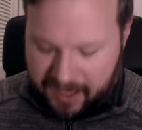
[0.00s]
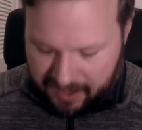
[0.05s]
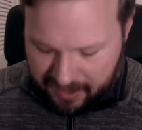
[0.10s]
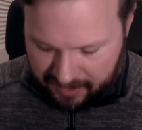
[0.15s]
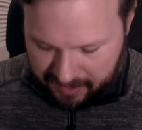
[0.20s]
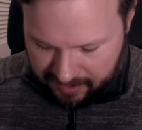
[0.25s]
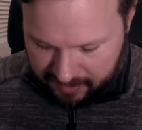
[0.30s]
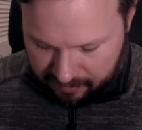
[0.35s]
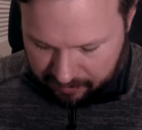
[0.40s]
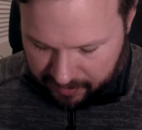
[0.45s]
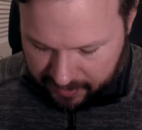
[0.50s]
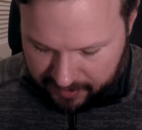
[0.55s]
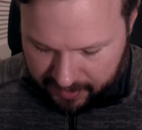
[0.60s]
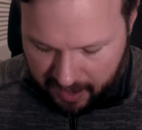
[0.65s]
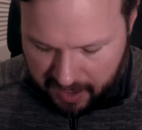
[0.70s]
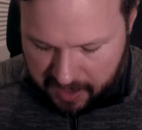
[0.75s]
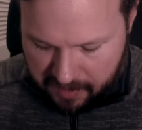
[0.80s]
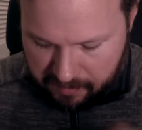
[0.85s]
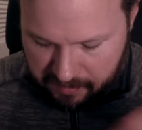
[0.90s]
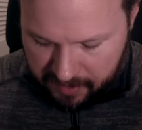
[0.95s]
Um, but
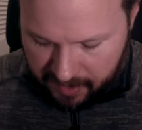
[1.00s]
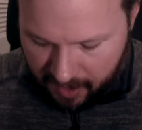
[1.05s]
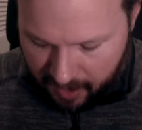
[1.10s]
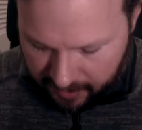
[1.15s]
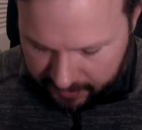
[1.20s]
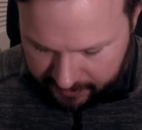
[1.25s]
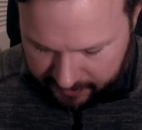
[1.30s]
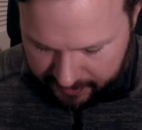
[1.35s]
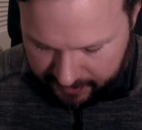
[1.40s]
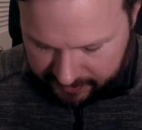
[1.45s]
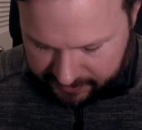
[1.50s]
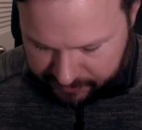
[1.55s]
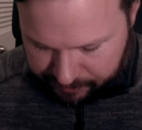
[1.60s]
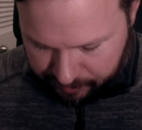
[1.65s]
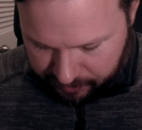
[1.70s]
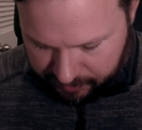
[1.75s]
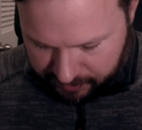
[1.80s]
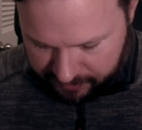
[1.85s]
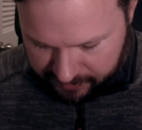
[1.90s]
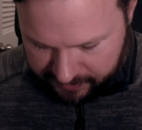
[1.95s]
I am not an
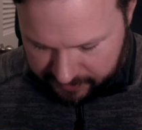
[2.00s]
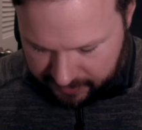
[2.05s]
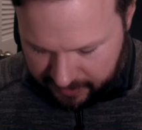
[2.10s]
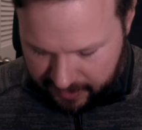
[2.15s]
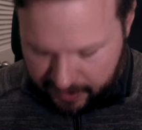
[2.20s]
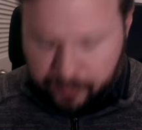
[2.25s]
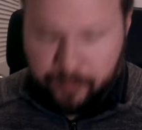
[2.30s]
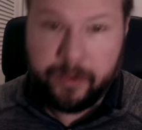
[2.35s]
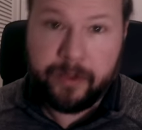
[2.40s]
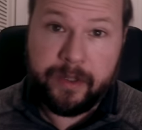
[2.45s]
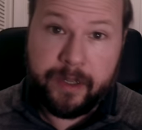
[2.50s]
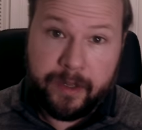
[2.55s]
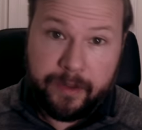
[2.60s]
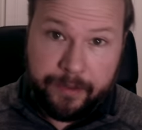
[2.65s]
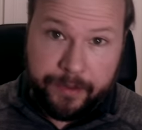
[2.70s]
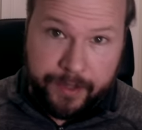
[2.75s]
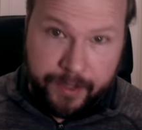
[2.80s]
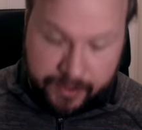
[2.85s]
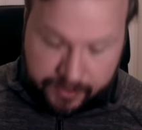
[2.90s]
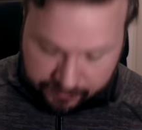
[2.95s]
expert. I will get
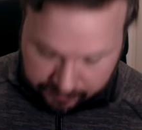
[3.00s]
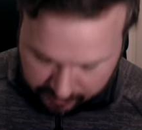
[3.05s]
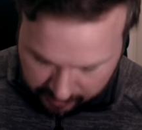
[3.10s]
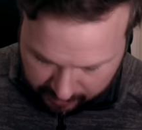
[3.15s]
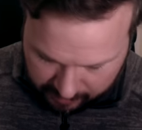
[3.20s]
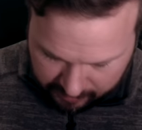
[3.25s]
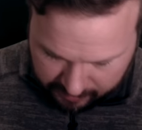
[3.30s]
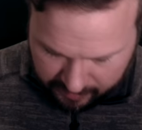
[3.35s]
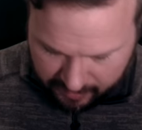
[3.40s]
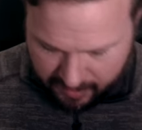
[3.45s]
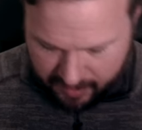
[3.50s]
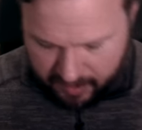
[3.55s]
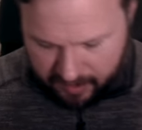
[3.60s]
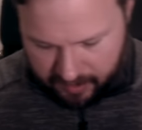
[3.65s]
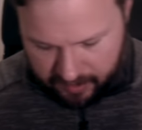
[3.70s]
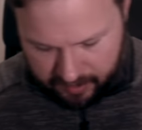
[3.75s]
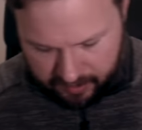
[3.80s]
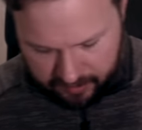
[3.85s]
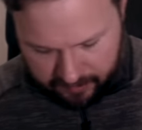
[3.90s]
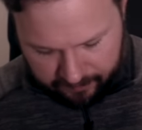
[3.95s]
things wrong.
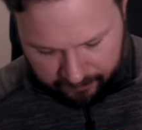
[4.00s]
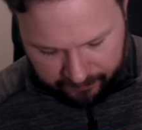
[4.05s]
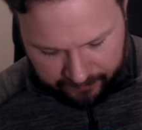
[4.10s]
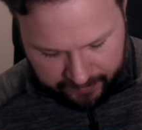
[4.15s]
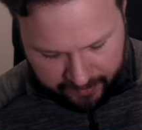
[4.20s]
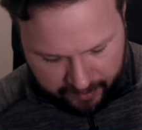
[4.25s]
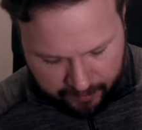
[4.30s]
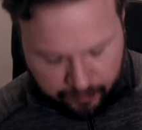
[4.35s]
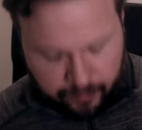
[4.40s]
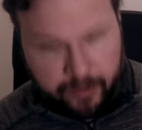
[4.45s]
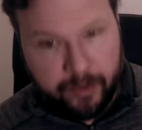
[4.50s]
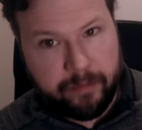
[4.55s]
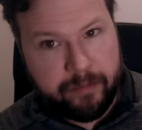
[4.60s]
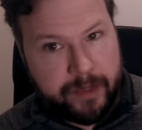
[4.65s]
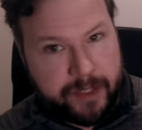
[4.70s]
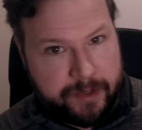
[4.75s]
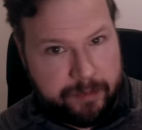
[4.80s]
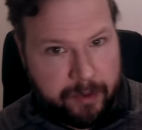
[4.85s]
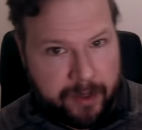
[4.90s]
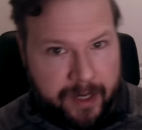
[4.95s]
Um, I will
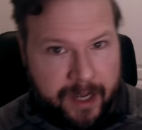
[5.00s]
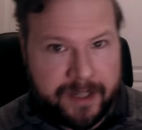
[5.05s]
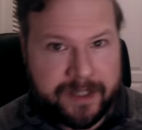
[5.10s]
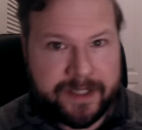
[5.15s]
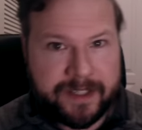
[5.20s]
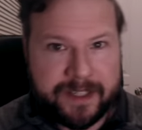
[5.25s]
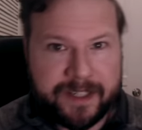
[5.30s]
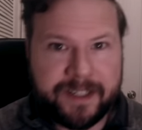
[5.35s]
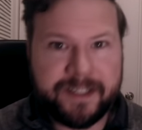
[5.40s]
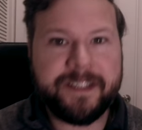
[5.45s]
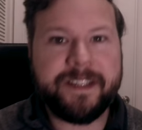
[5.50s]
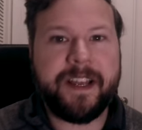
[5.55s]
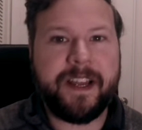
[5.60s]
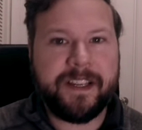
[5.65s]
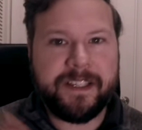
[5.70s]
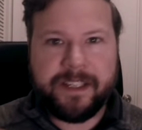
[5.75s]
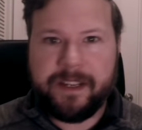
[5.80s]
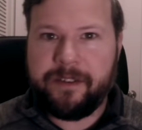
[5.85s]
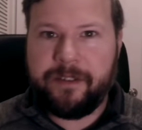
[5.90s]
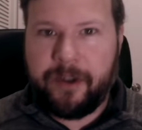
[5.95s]
mispronounce things
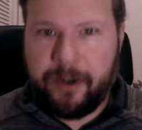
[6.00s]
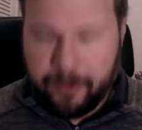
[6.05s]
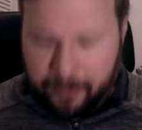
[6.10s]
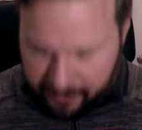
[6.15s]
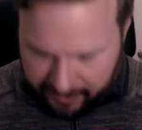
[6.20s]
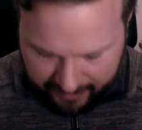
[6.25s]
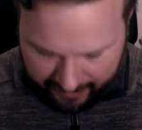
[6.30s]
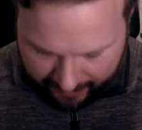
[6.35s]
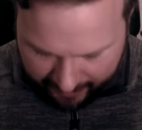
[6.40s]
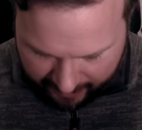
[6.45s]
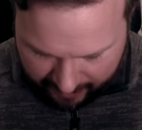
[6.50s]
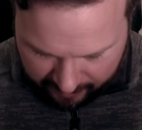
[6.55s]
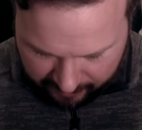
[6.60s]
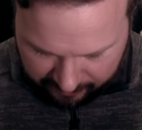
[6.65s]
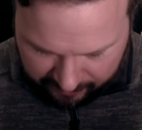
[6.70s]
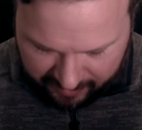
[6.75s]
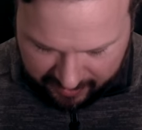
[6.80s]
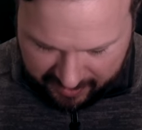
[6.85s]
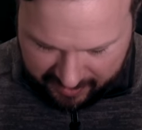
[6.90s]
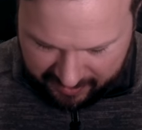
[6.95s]
as I already
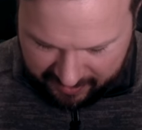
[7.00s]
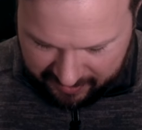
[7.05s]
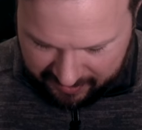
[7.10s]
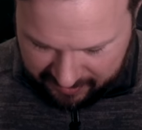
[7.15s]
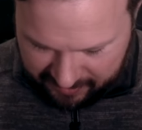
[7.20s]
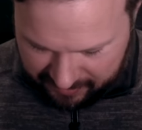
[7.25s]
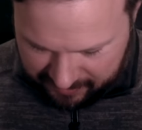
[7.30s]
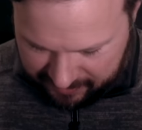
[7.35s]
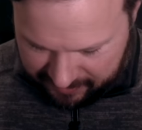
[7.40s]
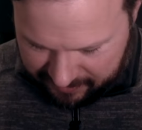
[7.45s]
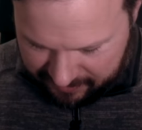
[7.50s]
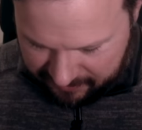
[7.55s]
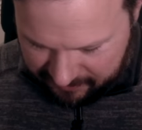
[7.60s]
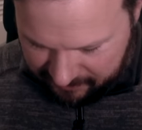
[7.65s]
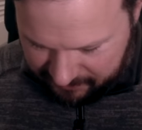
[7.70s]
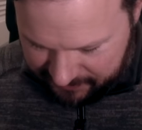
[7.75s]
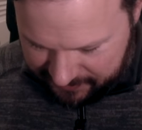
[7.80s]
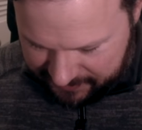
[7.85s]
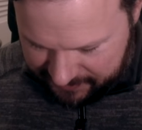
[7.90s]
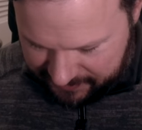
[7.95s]
have. Uh,
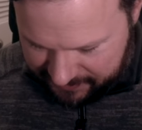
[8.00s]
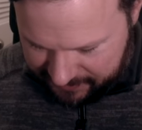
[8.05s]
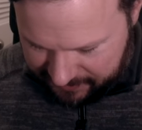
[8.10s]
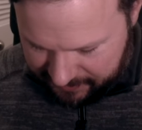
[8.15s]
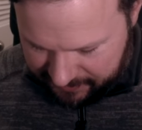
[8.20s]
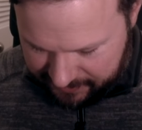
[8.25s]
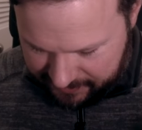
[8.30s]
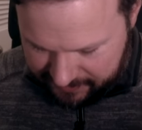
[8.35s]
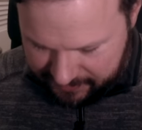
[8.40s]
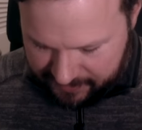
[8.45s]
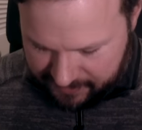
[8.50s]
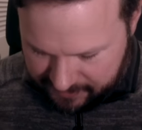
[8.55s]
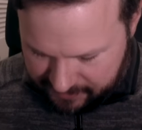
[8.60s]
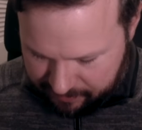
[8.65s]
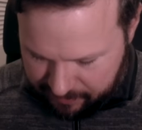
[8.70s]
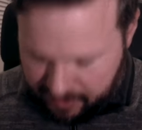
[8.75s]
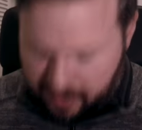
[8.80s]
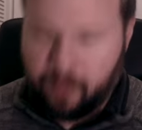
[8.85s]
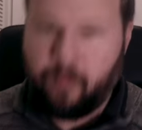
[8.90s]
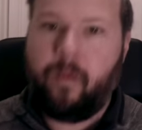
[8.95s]
this series is
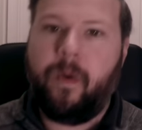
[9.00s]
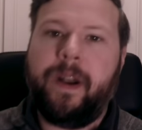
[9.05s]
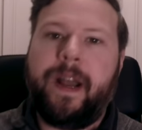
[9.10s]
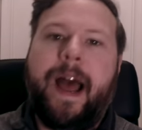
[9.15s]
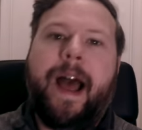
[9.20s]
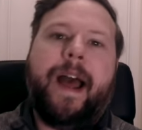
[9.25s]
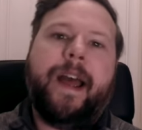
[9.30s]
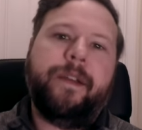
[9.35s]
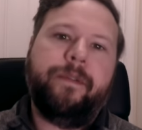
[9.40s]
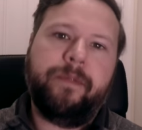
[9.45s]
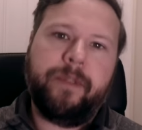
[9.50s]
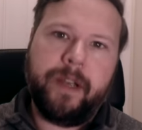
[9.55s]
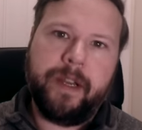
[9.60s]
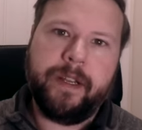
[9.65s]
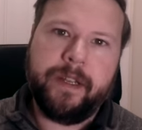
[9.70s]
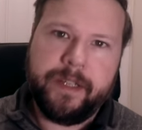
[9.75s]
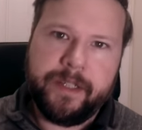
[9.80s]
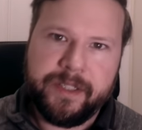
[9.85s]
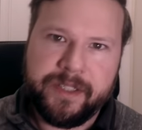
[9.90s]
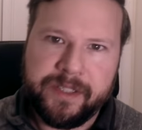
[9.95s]
about what I
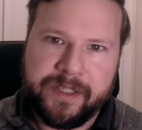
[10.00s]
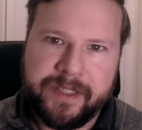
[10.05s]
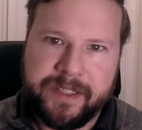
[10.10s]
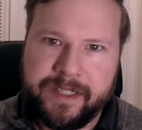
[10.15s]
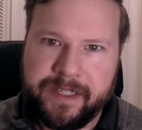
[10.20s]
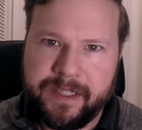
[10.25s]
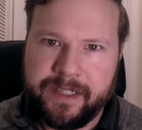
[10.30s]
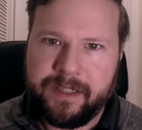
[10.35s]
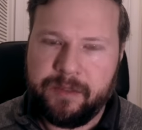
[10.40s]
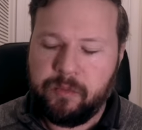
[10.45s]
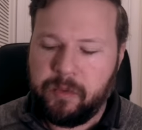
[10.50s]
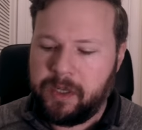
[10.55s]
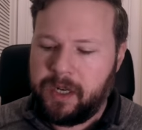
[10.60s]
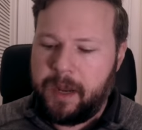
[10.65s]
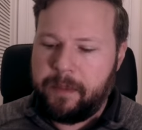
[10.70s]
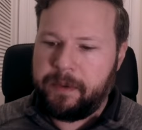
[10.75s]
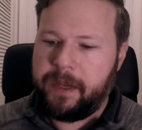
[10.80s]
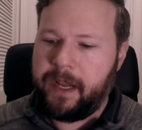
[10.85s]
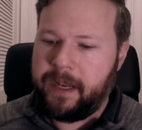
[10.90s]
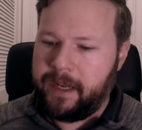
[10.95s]
find interesting and what
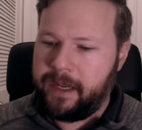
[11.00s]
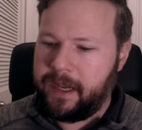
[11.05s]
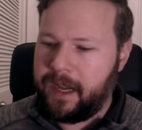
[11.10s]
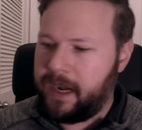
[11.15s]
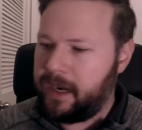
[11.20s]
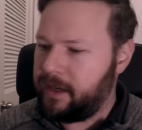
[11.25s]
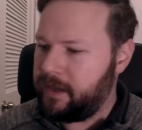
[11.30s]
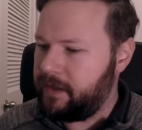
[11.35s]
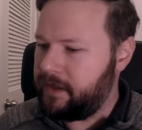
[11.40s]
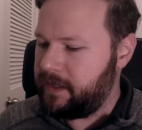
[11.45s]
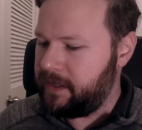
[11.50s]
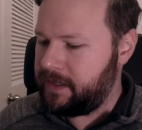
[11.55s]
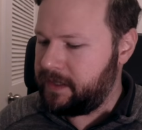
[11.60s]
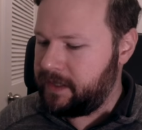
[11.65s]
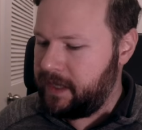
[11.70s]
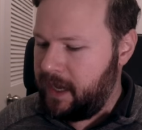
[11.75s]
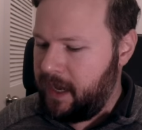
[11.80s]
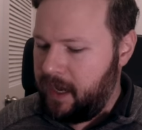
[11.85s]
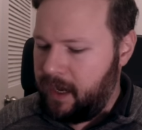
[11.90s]
I'm getting out of this